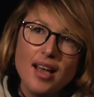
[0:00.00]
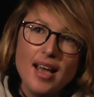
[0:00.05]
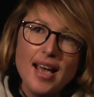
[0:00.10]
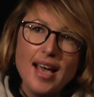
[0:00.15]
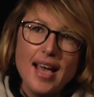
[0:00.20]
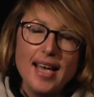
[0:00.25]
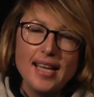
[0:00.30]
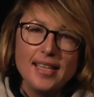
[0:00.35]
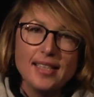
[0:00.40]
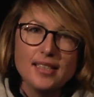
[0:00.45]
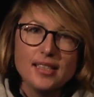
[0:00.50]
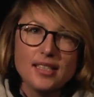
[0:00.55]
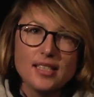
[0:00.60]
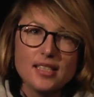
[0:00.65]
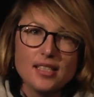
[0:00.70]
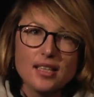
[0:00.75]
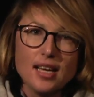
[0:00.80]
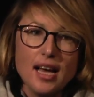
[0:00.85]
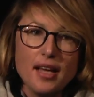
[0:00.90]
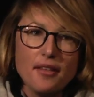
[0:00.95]
And
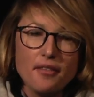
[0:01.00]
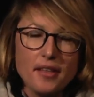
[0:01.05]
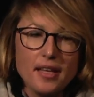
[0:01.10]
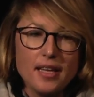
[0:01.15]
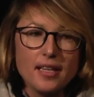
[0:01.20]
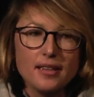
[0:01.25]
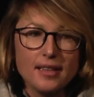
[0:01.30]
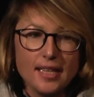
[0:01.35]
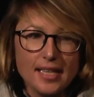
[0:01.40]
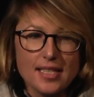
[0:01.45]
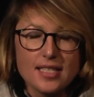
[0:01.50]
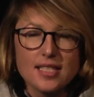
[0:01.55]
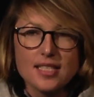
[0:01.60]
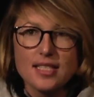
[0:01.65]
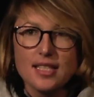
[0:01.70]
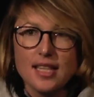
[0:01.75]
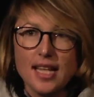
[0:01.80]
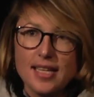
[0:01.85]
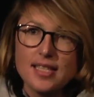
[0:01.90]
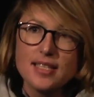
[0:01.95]
I think
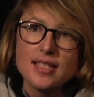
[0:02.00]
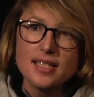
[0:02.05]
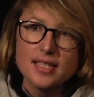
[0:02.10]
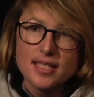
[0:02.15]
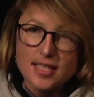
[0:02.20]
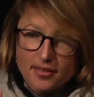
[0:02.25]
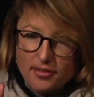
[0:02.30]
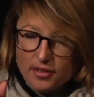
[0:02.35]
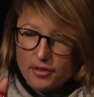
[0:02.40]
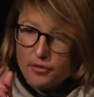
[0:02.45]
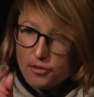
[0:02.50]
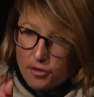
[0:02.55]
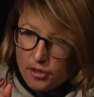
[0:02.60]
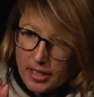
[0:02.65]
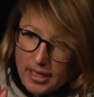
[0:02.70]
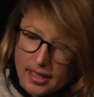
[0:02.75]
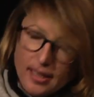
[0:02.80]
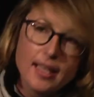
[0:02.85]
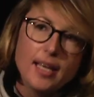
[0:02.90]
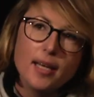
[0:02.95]
this lets us, even for a
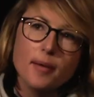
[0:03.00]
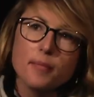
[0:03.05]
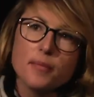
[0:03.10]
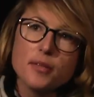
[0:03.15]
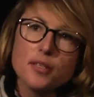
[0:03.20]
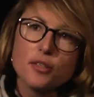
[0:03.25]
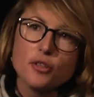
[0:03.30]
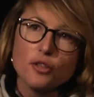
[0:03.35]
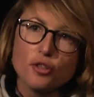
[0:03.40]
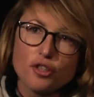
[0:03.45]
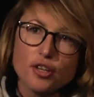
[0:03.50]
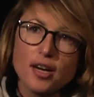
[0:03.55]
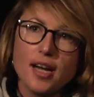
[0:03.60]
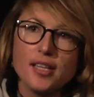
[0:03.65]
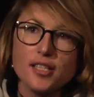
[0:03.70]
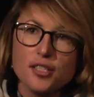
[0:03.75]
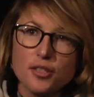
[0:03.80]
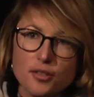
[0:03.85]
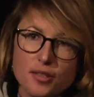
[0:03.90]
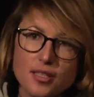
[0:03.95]
glimpse, to try
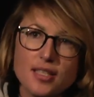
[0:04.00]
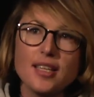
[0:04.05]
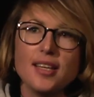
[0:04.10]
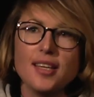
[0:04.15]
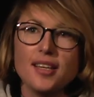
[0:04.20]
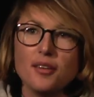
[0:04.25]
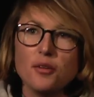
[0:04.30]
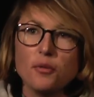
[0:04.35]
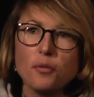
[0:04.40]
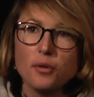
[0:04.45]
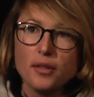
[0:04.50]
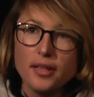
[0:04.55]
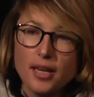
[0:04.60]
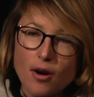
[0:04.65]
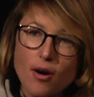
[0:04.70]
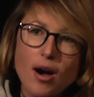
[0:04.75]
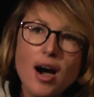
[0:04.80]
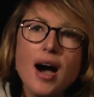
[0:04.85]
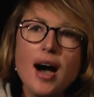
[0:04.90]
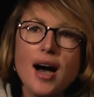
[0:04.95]
to see with
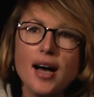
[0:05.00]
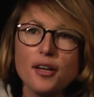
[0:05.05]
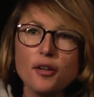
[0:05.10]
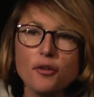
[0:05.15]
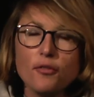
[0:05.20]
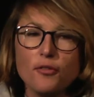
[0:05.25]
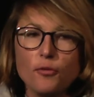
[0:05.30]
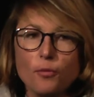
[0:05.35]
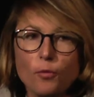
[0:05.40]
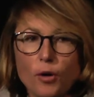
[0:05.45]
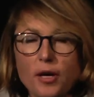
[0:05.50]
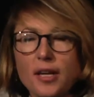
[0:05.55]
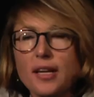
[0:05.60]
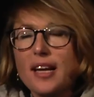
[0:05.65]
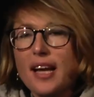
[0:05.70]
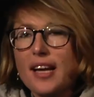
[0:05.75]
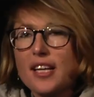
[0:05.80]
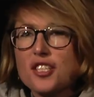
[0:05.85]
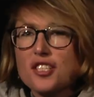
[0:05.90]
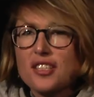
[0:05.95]
our heart of what it
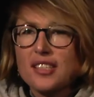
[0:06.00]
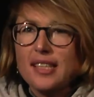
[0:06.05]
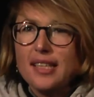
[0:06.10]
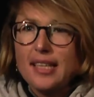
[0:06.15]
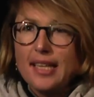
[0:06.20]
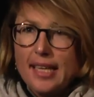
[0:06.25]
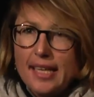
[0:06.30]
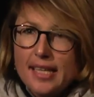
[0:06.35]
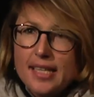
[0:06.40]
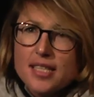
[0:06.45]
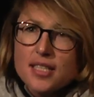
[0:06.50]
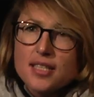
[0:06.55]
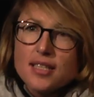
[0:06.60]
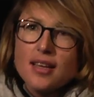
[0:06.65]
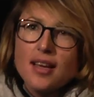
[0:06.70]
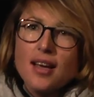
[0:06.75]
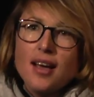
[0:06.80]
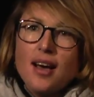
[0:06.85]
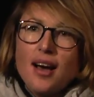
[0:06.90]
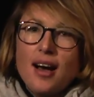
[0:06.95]
actually is,
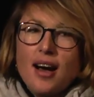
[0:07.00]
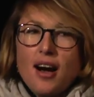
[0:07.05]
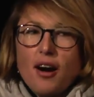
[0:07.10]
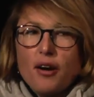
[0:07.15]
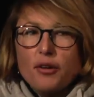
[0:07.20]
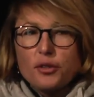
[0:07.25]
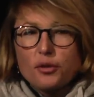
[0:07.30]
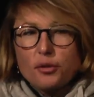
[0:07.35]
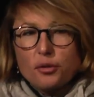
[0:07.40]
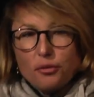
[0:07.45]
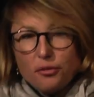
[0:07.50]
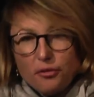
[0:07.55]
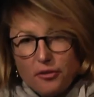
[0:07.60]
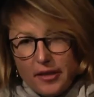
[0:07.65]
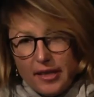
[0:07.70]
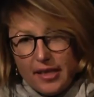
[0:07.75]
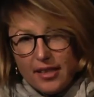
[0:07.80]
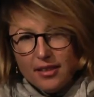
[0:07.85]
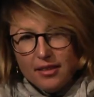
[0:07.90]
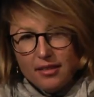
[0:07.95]
how it could
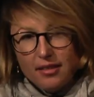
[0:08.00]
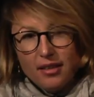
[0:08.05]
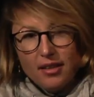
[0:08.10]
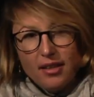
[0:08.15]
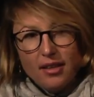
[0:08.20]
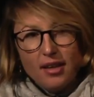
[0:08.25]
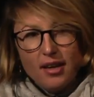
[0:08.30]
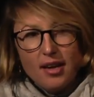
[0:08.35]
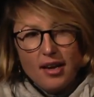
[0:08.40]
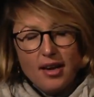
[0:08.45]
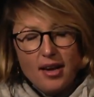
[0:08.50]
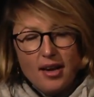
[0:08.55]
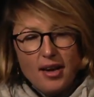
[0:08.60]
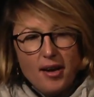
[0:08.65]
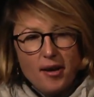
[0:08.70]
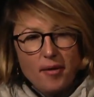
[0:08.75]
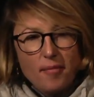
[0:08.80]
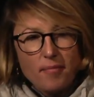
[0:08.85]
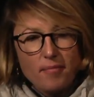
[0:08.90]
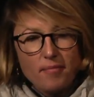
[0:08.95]
feel.
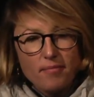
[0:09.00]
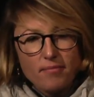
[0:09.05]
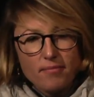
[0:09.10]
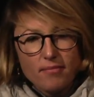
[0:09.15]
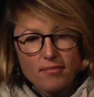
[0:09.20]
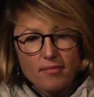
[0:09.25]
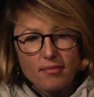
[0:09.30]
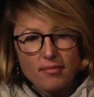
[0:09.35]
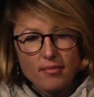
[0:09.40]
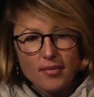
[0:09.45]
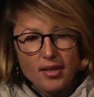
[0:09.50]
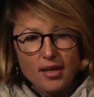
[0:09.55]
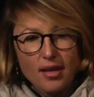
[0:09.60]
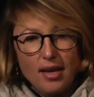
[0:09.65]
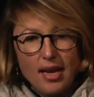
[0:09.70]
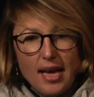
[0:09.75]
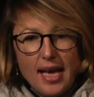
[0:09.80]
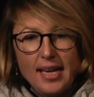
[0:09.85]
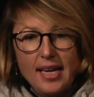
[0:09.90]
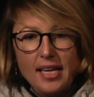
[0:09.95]

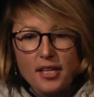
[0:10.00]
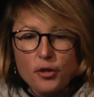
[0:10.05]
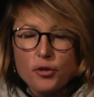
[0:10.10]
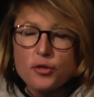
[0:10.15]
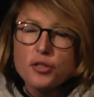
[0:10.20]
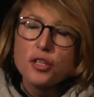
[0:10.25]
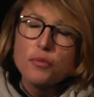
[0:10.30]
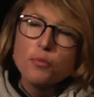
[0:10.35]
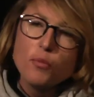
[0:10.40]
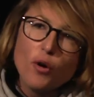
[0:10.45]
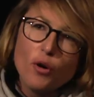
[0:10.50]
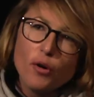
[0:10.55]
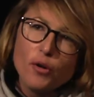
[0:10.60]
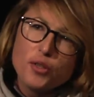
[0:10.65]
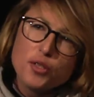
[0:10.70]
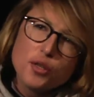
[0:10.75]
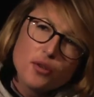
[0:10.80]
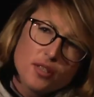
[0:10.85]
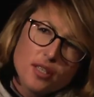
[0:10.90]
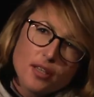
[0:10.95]
And I use it more
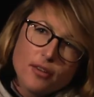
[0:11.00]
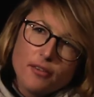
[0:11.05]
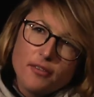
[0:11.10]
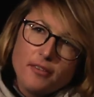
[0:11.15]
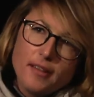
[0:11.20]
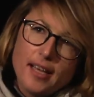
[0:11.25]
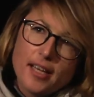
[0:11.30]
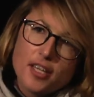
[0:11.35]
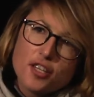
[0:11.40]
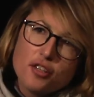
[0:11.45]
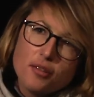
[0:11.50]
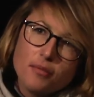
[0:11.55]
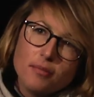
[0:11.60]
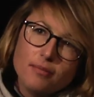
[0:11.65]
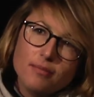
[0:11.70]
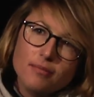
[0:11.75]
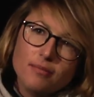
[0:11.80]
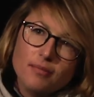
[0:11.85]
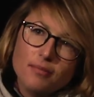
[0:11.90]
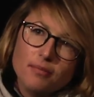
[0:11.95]
also as a
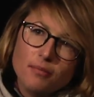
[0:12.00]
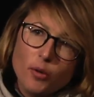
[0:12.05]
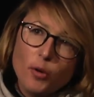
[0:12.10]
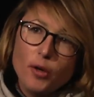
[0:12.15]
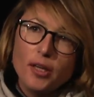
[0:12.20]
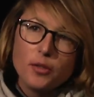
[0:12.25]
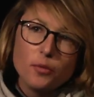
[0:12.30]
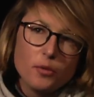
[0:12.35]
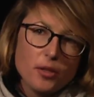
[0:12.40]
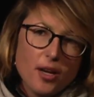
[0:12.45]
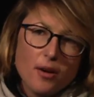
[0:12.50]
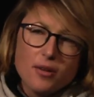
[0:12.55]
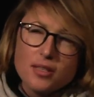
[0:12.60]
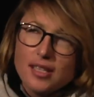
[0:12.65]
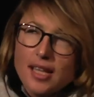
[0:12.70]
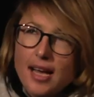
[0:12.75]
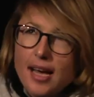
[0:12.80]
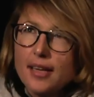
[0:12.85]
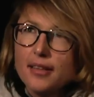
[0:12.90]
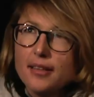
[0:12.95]
reflection point. When I was
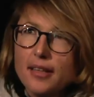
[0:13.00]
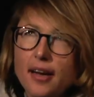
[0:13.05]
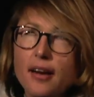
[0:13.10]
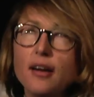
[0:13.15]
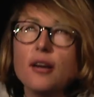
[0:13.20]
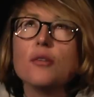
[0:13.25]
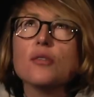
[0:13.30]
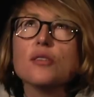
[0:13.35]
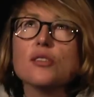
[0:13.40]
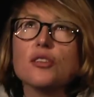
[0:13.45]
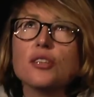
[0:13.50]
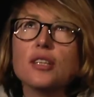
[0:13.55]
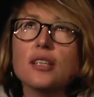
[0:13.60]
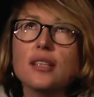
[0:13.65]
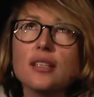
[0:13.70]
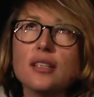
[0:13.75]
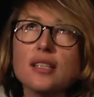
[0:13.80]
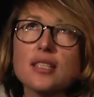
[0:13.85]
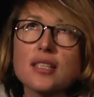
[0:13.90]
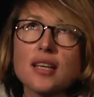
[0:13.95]
lying there and I was looking
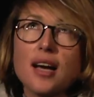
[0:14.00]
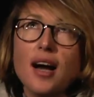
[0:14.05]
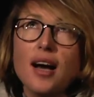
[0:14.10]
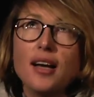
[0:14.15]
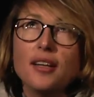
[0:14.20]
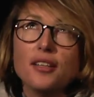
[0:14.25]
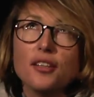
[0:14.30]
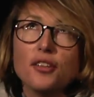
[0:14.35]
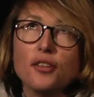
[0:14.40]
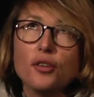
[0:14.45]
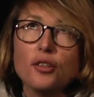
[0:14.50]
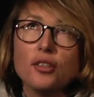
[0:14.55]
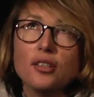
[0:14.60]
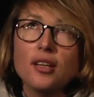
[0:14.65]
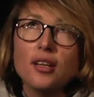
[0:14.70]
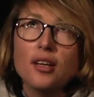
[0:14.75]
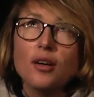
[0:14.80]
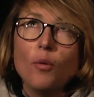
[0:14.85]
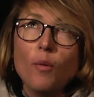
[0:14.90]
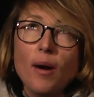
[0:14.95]
in the sky and I thought,
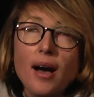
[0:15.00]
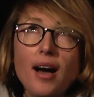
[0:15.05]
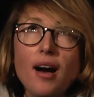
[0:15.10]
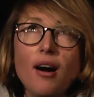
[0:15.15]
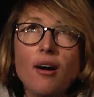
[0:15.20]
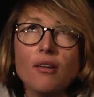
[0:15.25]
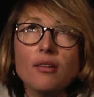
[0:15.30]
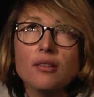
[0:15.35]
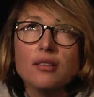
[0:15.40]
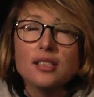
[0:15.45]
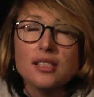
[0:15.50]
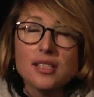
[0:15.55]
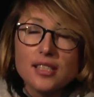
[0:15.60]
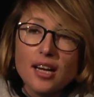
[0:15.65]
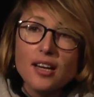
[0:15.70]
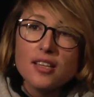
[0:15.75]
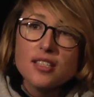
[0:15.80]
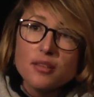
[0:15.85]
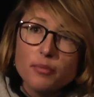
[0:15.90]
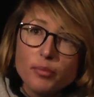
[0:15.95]
wow, the
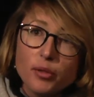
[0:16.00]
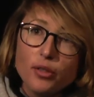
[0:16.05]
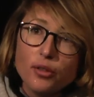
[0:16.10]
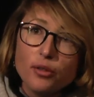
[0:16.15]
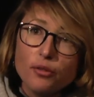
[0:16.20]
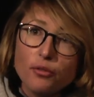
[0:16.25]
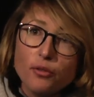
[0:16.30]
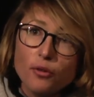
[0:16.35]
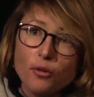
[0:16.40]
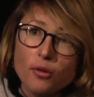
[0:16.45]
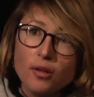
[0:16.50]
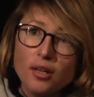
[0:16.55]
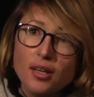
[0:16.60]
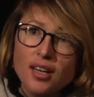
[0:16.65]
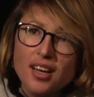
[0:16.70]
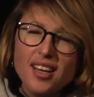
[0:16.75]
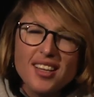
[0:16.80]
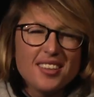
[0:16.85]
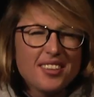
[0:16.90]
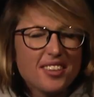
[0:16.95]
stars are beautiful.
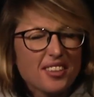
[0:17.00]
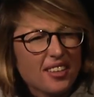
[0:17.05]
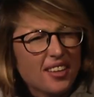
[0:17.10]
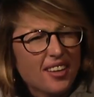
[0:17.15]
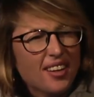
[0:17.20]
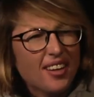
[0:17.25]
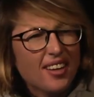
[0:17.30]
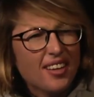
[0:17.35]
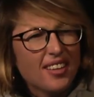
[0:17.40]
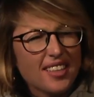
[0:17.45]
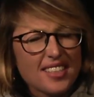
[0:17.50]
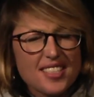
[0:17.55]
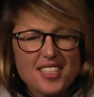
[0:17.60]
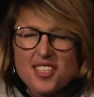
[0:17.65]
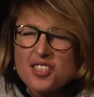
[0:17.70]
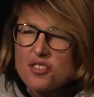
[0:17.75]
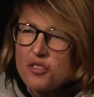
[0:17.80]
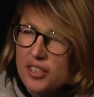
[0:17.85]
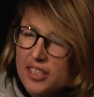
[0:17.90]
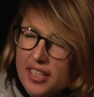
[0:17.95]
And I thought, this
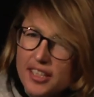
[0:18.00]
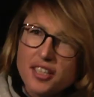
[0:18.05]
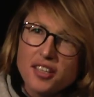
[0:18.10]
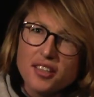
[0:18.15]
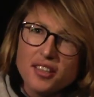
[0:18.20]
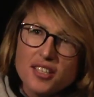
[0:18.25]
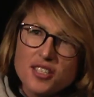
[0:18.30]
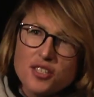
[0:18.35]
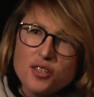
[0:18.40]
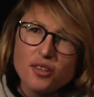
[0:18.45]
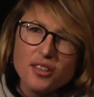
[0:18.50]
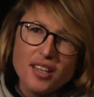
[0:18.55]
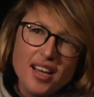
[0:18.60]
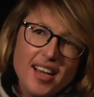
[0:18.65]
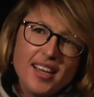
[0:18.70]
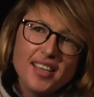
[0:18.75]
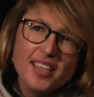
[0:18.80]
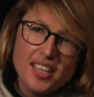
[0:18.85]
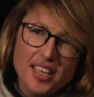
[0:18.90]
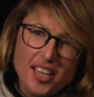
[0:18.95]
is ridiculous. You're
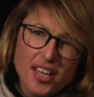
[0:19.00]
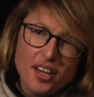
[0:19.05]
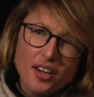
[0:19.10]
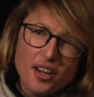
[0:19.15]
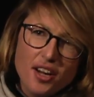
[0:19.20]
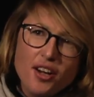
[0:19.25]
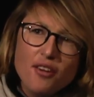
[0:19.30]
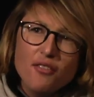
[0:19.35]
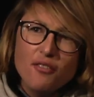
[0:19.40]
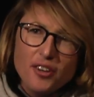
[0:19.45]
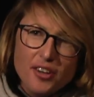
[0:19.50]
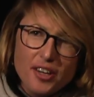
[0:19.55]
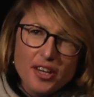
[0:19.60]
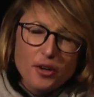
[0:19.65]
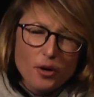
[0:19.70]
lying here, very